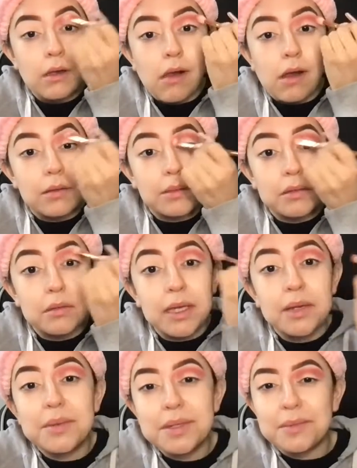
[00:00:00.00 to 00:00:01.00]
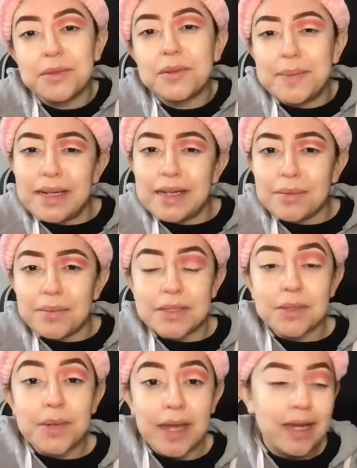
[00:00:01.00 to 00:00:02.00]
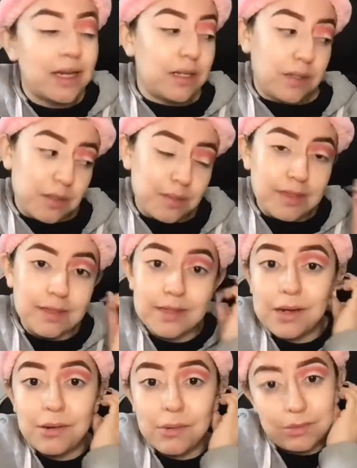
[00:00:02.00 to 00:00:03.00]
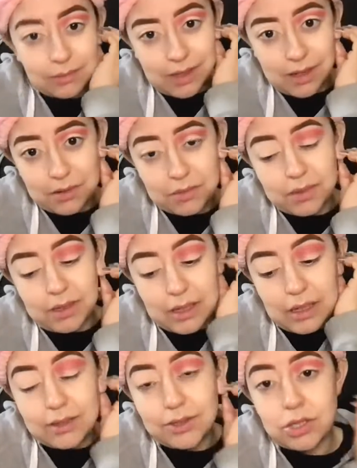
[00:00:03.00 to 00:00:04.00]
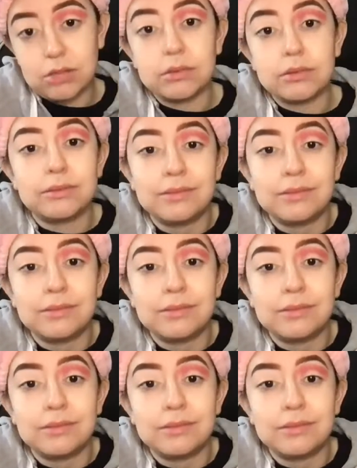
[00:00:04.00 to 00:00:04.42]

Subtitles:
I'm like, okay, what makeup is okay to use because I don't want to get in trouble.